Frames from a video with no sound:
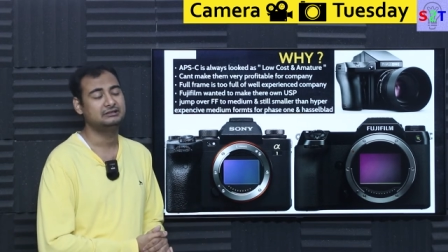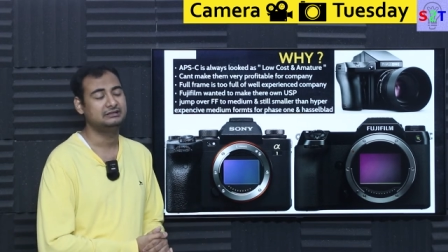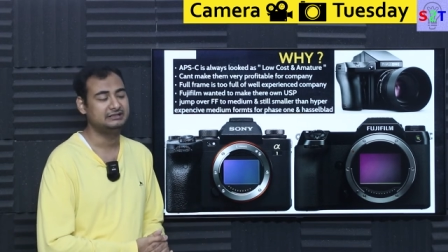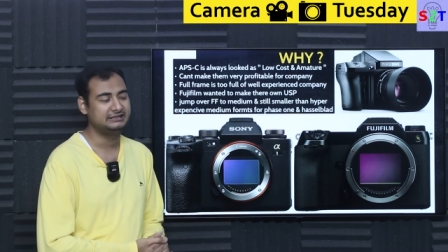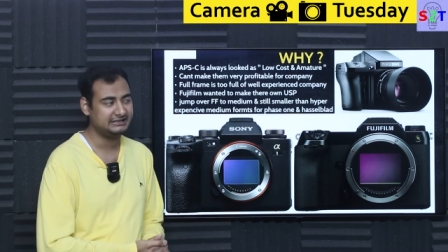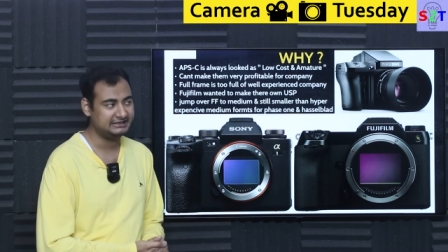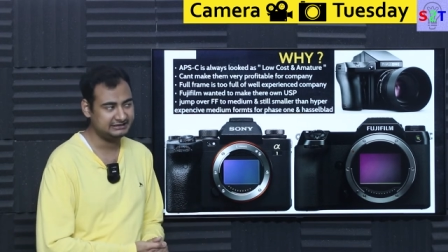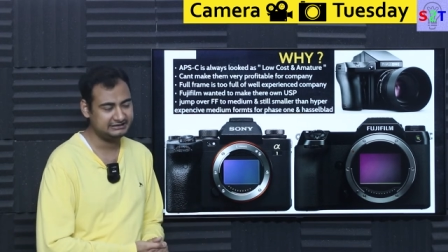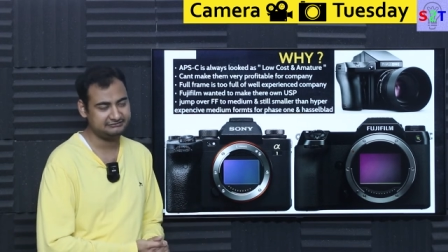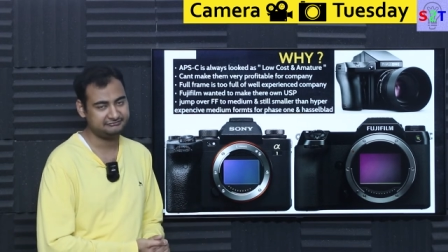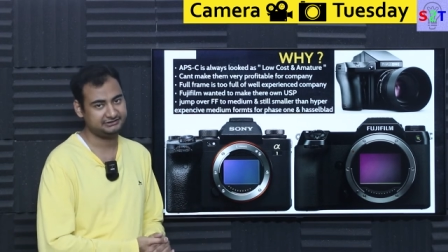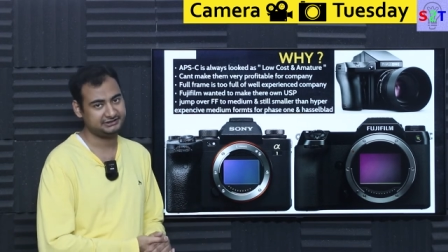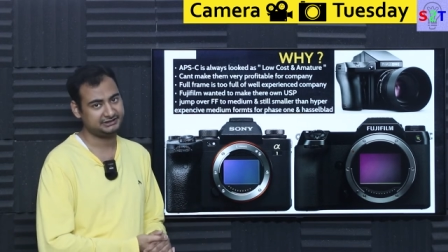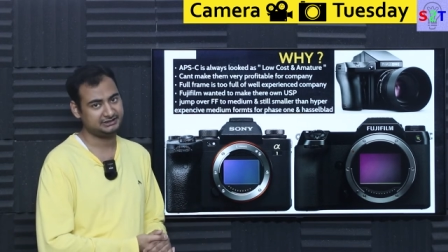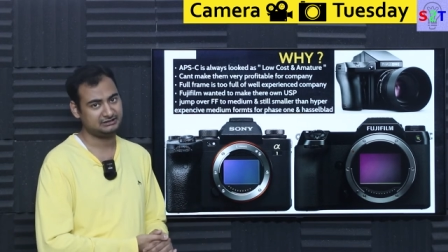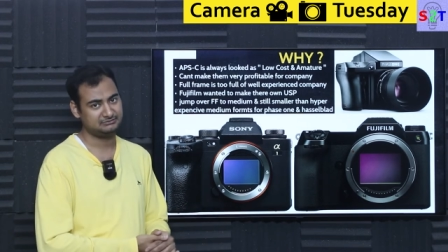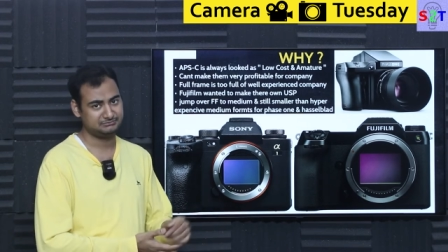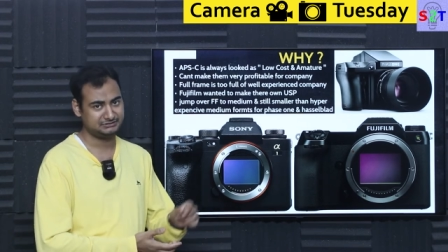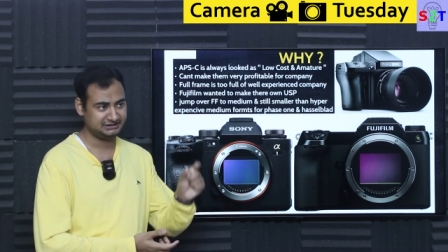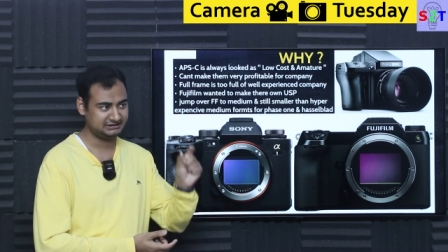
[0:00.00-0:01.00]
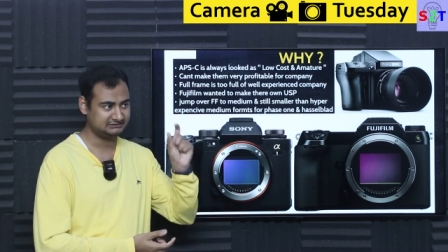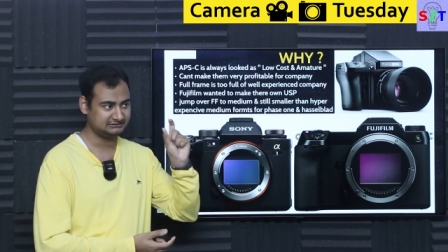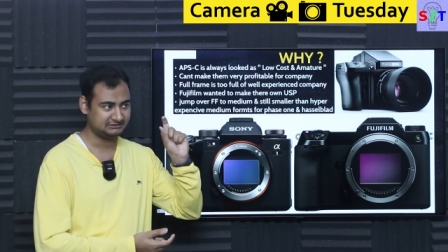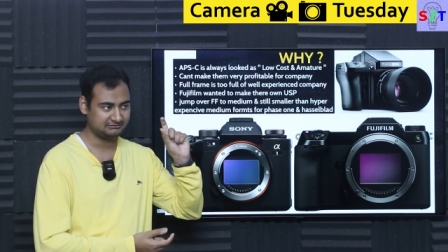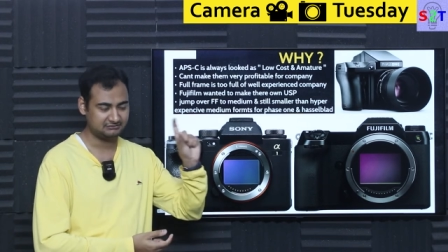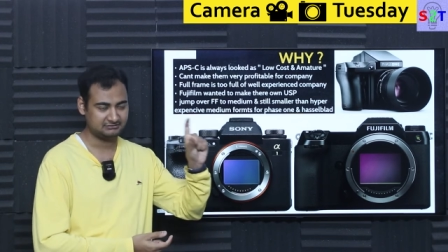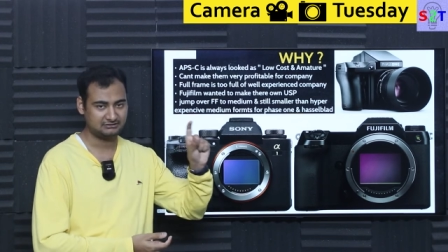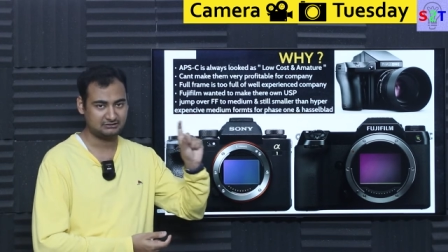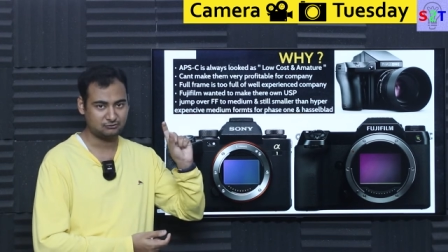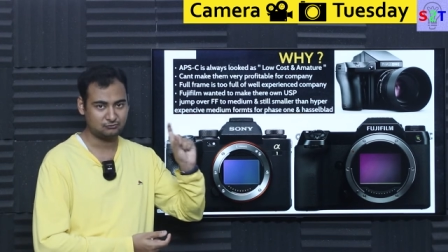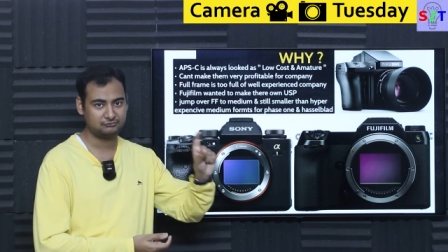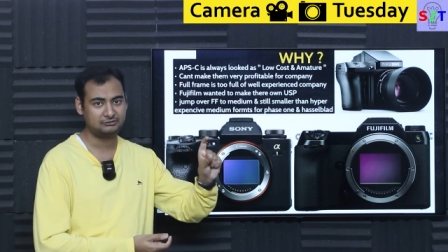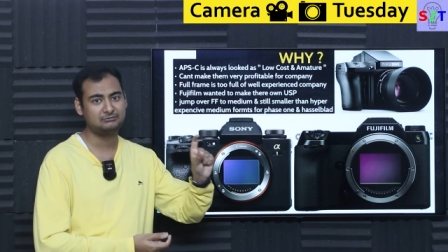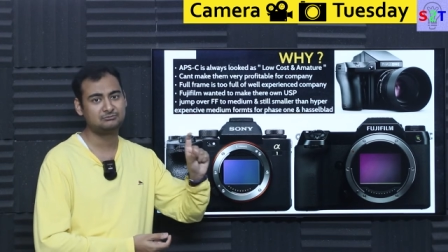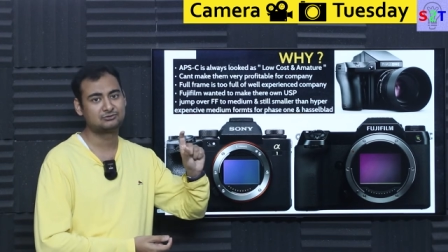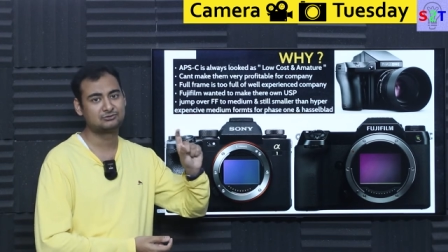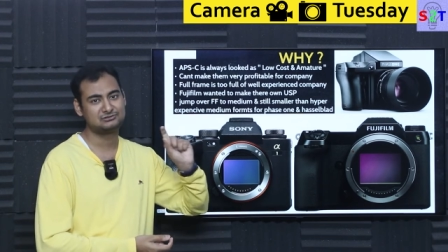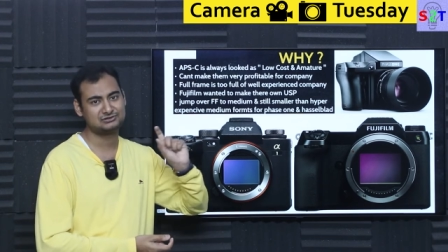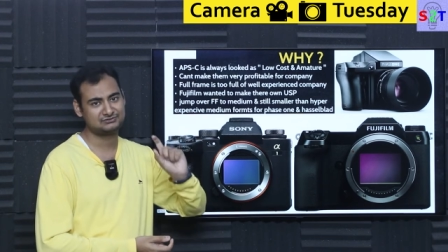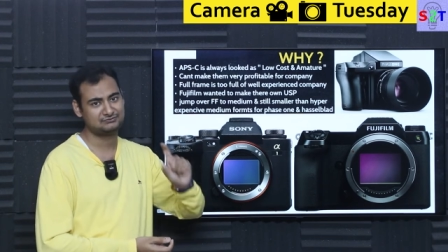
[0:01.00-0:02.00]
negative era meaning there were
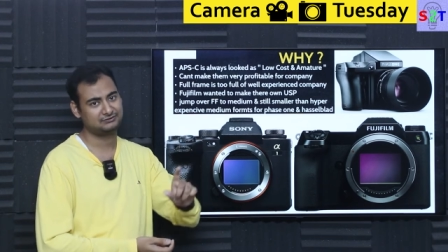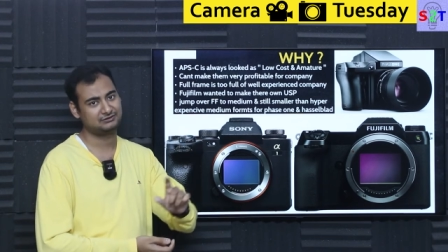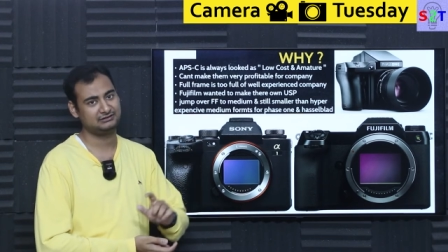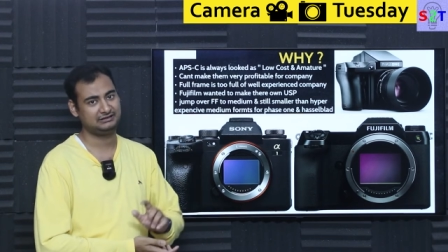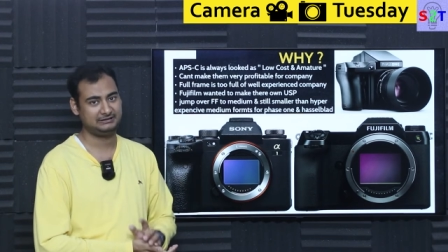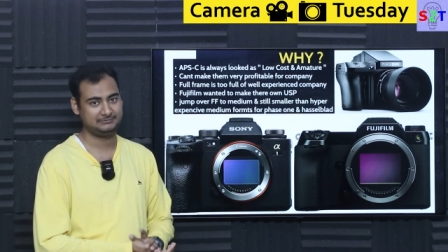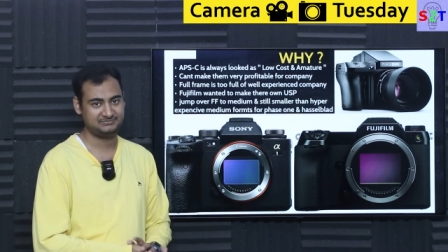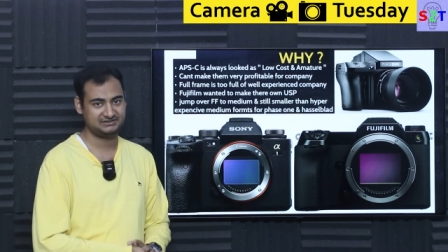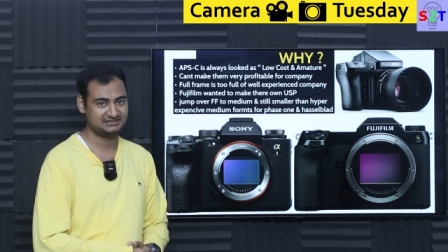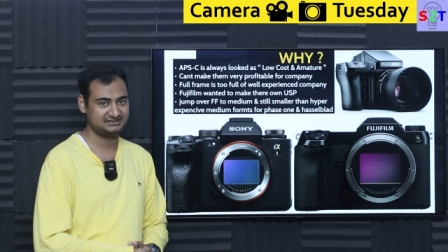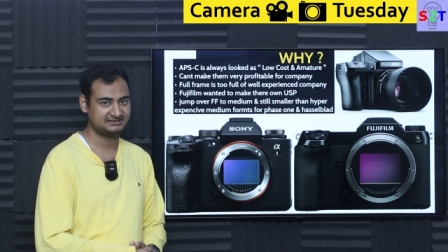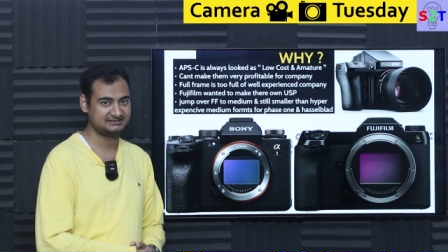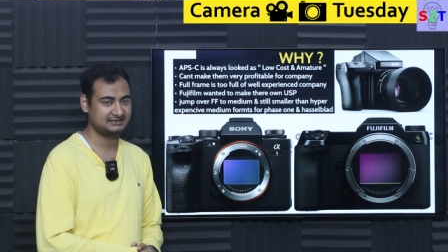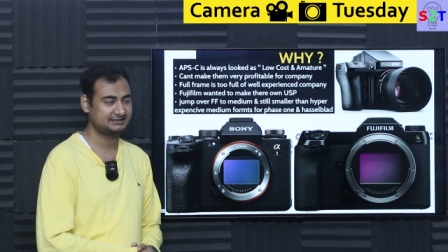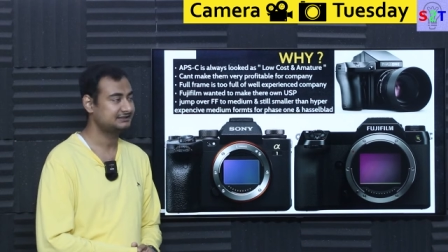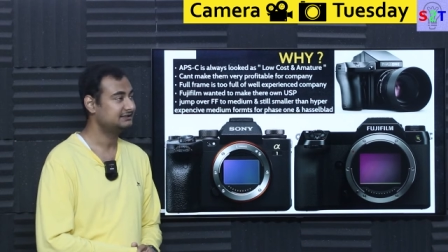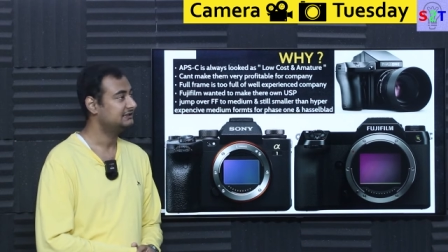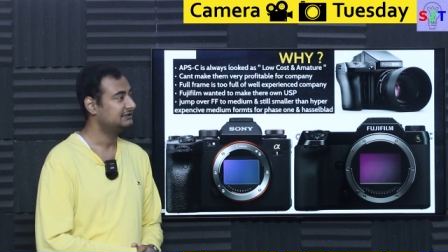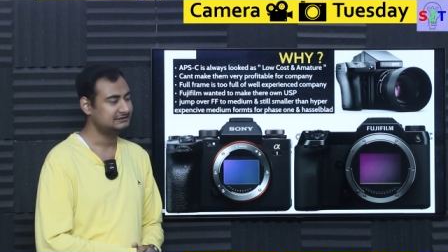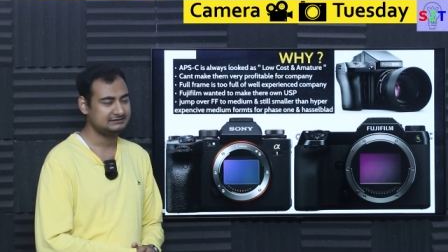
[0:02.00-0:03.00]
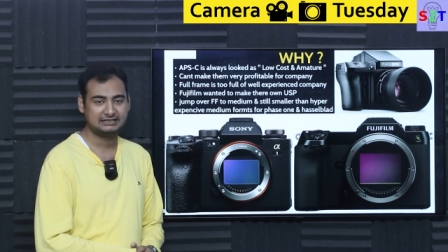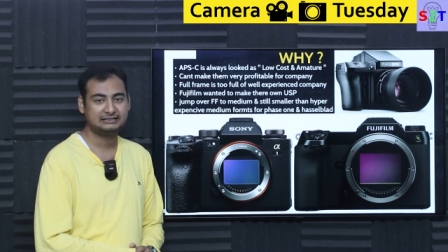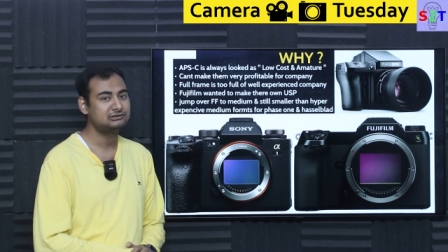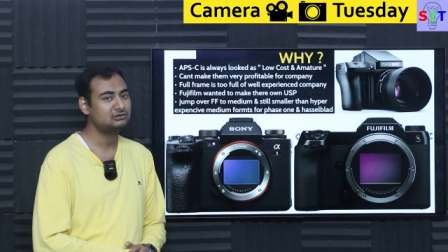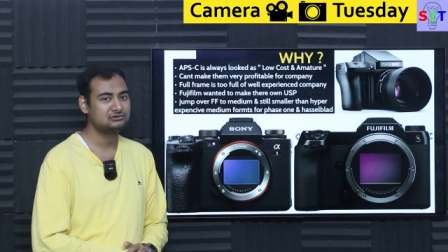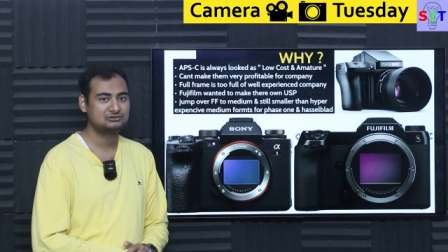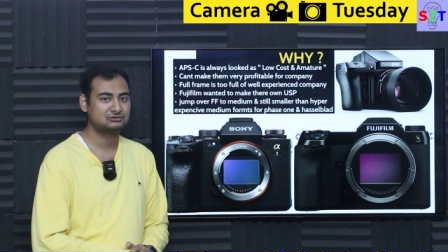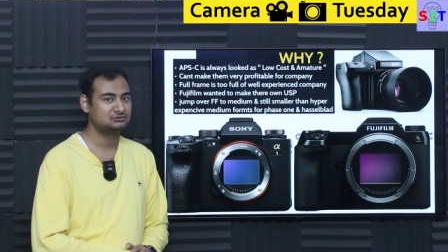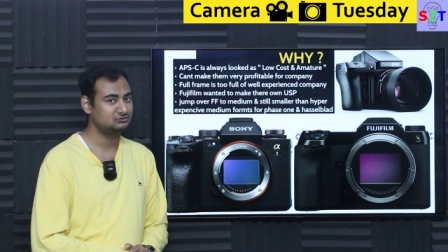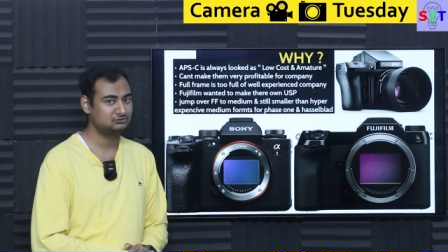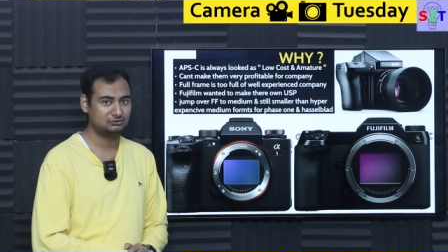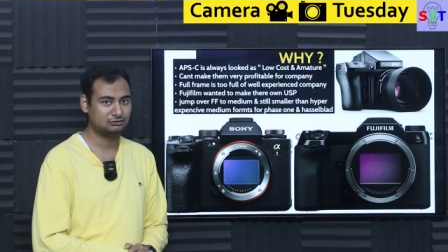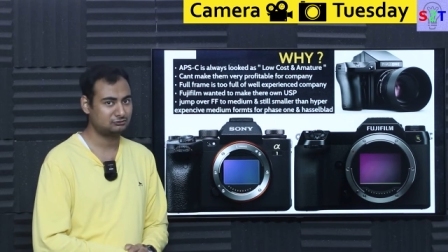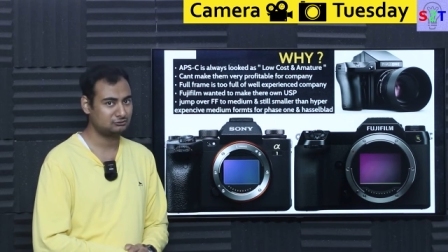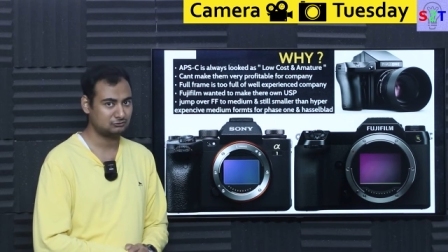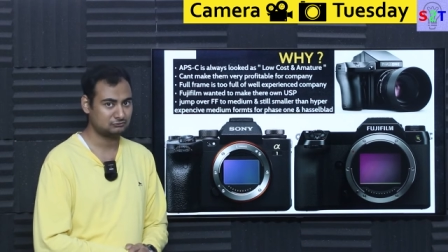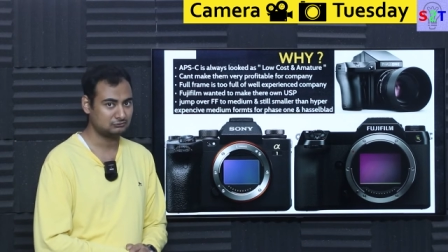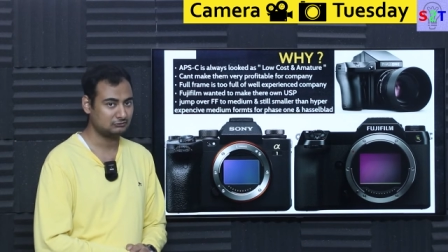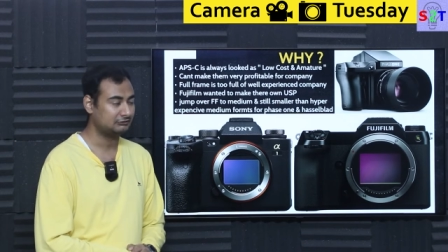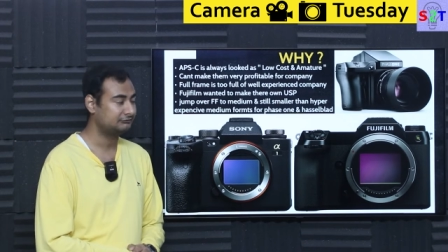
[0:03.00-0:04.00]
film rolls for apsc size that also did
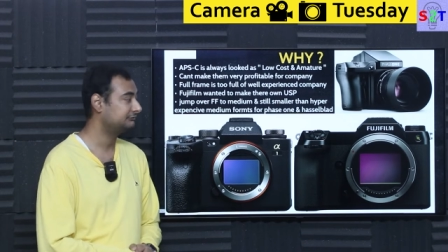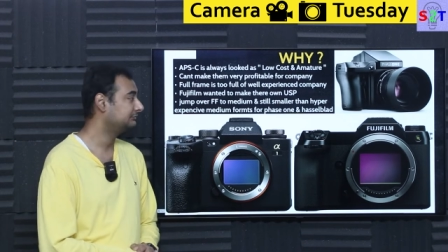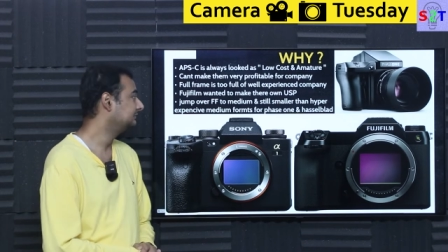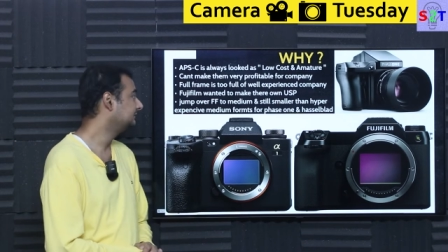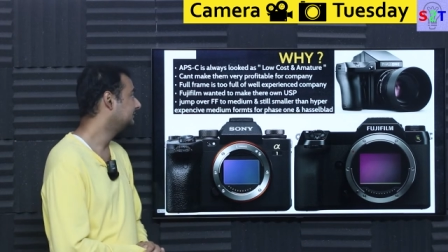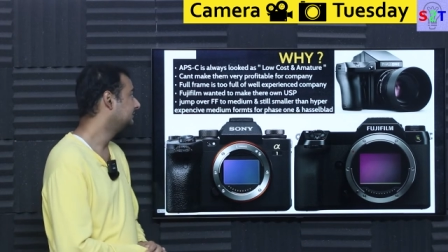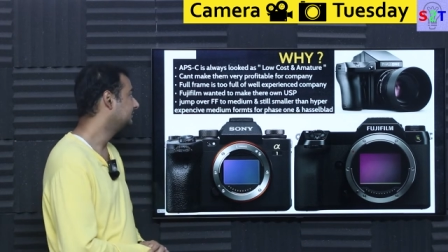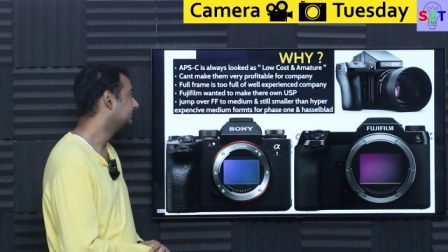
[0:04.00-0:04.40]
not took off